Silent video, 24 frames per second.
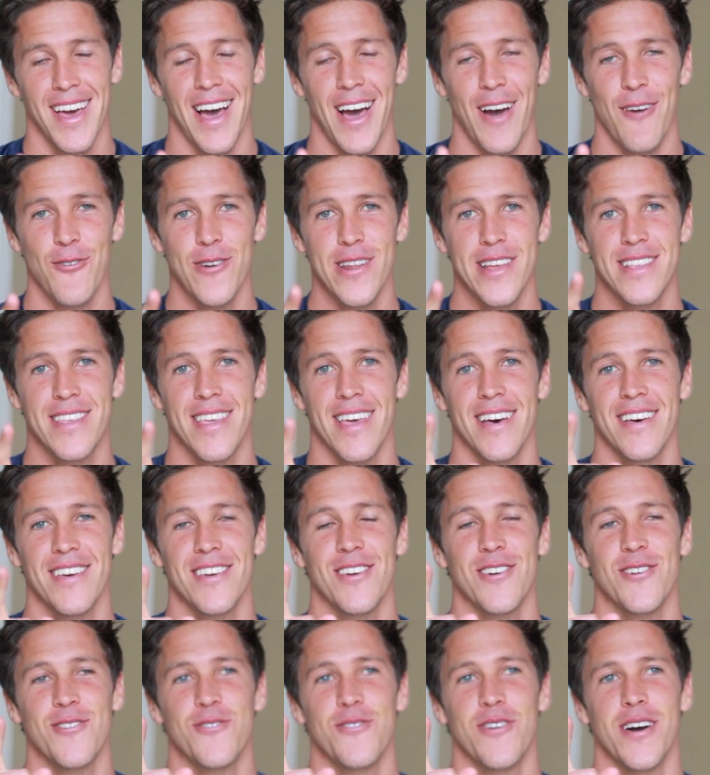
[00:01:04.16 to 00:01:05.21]
I want to tell
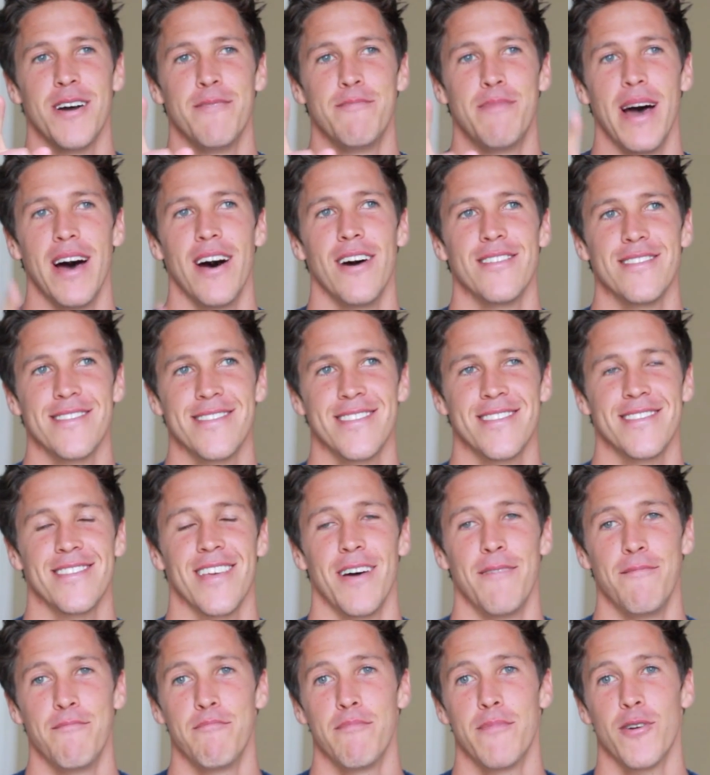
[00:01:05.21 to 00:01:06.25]
you about
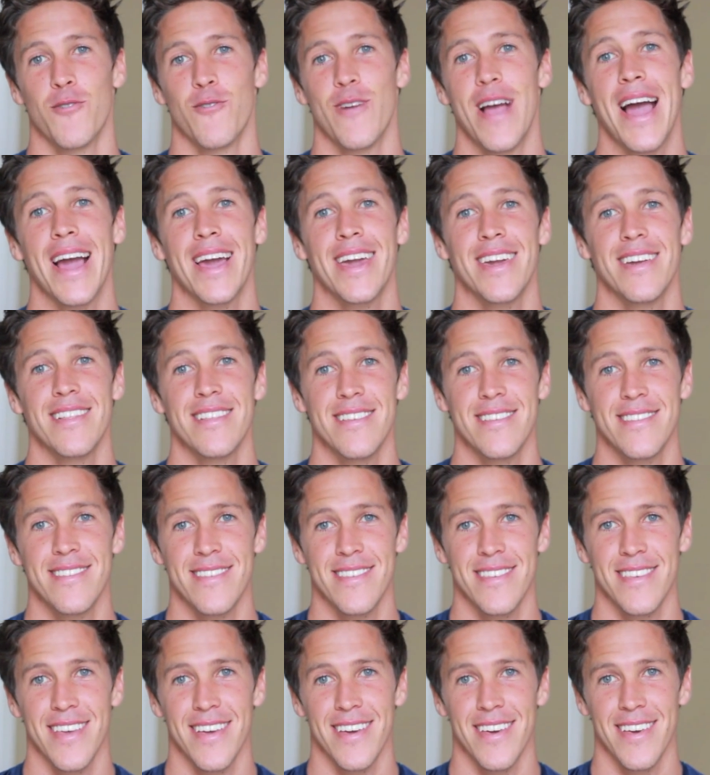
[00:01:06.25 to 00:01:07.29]
a
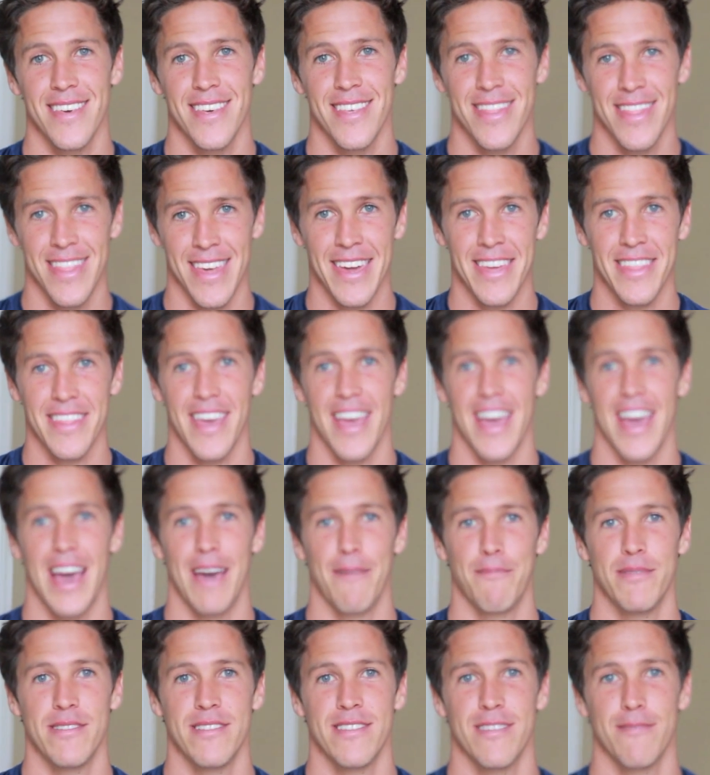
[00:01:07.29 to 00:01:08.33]
miraculous thing that
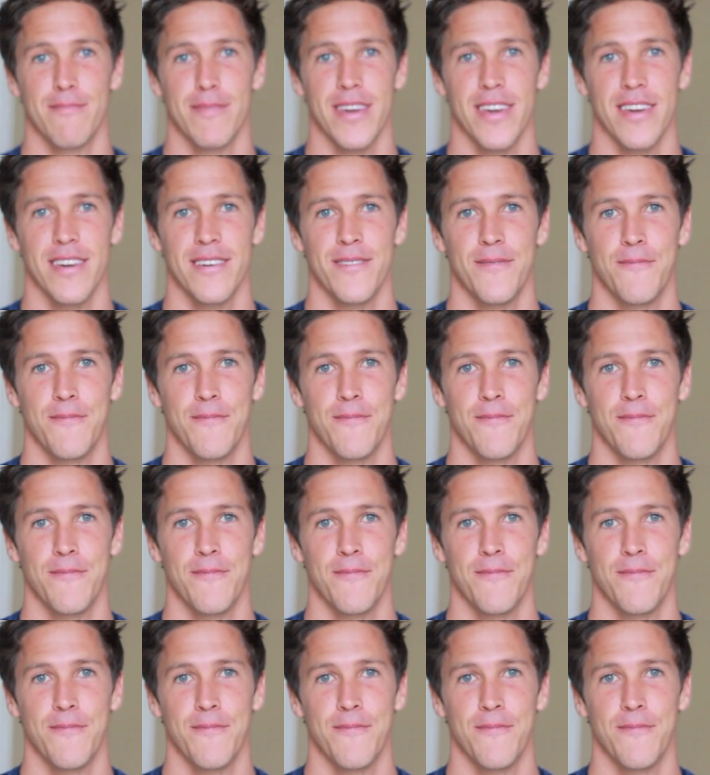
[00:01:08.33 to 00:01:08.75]
happened to me.